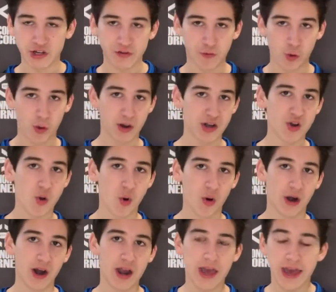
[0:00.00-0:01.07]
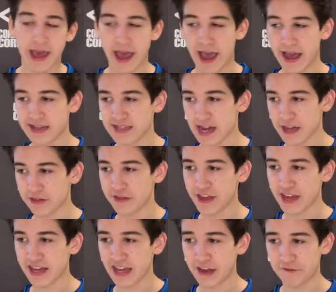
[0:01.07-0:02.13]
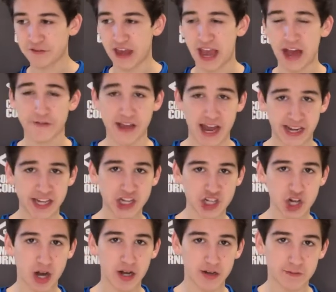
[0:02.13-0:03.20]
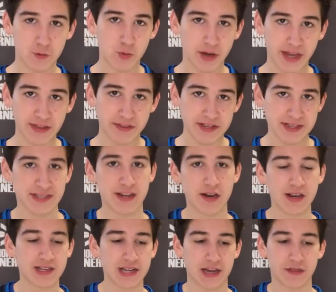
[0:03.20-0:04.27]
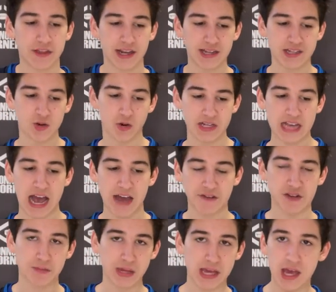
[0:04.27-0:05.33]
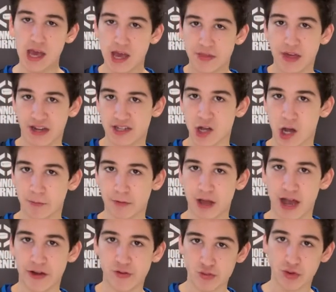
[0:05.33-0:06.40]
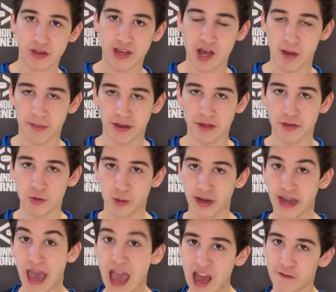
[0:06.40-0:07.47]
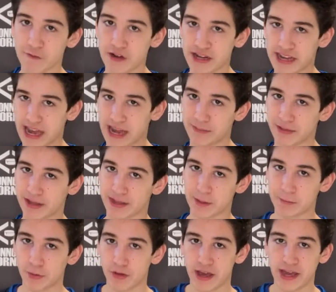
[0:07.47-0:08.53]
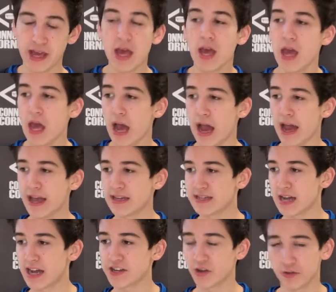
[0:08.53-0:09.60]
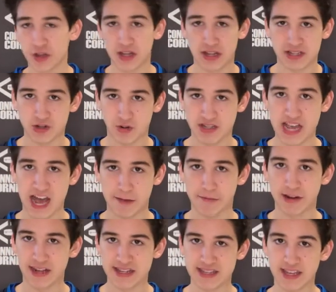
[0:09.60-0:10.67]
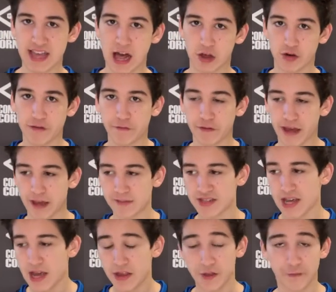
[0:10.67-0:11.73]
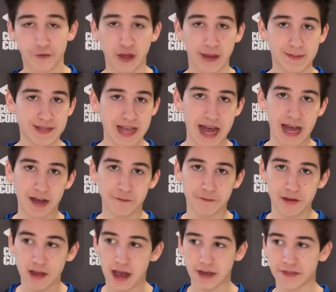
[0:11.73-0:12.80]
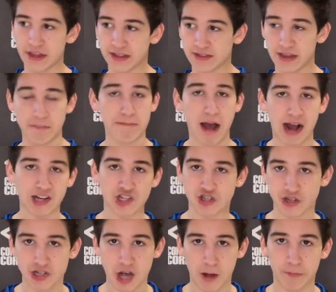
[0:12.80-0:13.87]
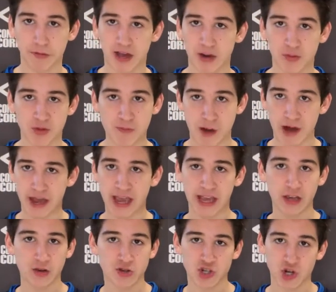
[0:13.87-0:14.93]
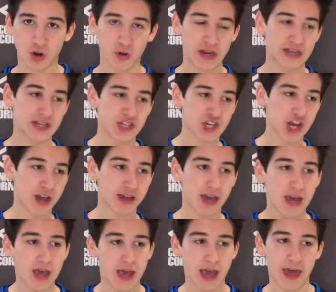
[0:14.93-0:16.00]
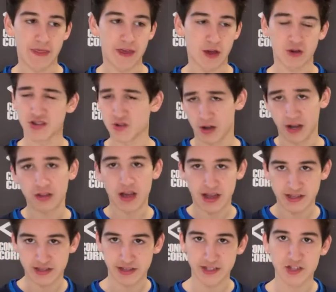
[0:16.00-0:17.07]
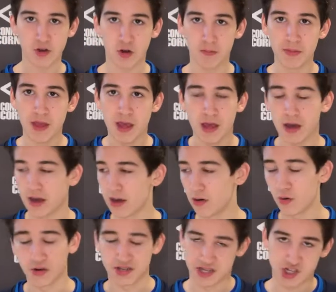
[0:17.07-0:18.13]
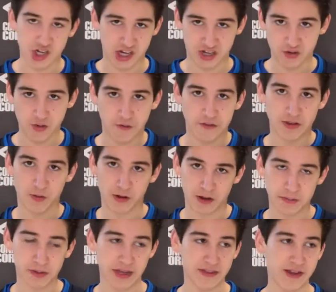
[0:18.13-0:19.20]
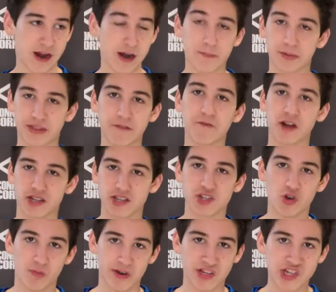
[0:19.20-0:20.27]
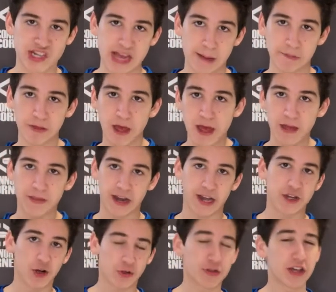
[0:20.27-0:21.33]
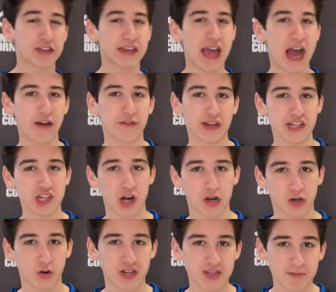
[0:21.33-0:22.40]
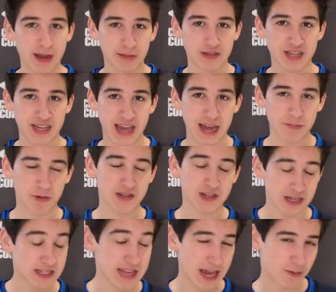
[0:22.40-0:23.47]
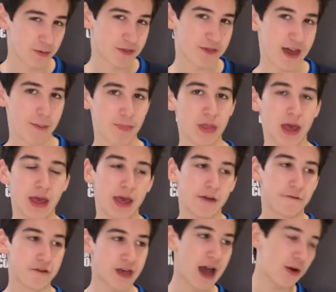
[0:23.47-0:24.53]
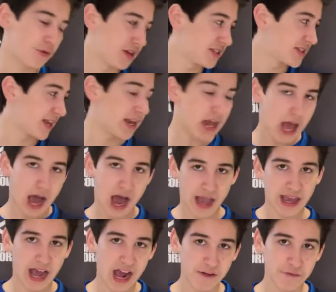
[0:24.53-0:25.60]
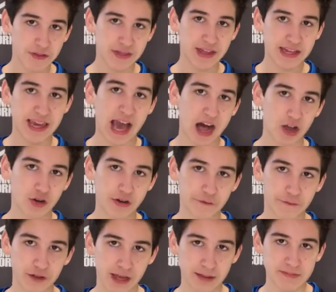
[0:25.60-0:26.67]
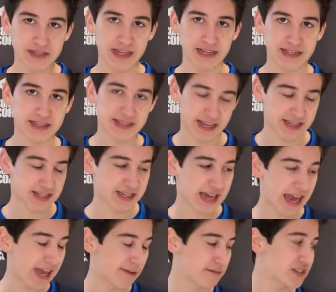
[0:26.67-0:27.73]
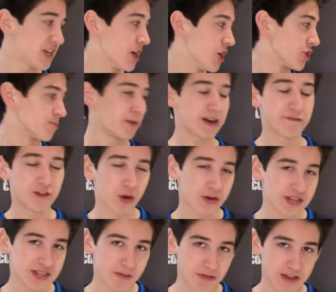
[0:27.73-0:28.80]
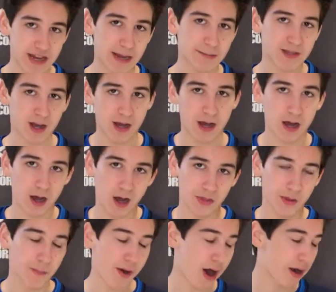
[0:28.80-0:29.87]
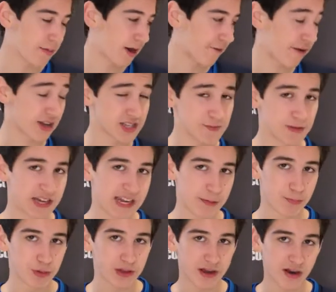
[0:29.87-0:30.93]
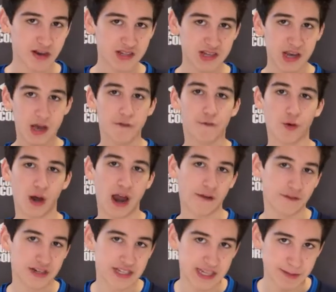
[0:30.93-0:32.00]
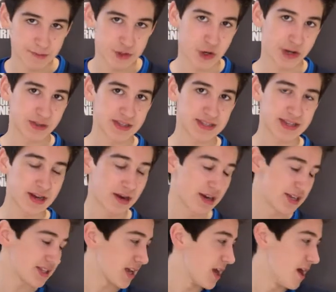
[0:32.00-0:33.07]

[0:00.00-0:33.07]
forward core, and I think if they have any shot of winning this series, I think it's going to have to be that top line really coming through in every game that they play, and I don't think that's going to happen against the Calgary Flames. The Flames have, I think they matched their top line with Monahan, Gaudreau, and Tkachuk, and Elias Lindholm, or Tkachuk, whoever they were going to play there, but they've got so much depth that I don't think the Avalanche are going to be able to contend with them. For that reason, I have the Calgary Flames in 6 games. You might have noticed some of the names on the bottom. I've got some key players for every team during the series.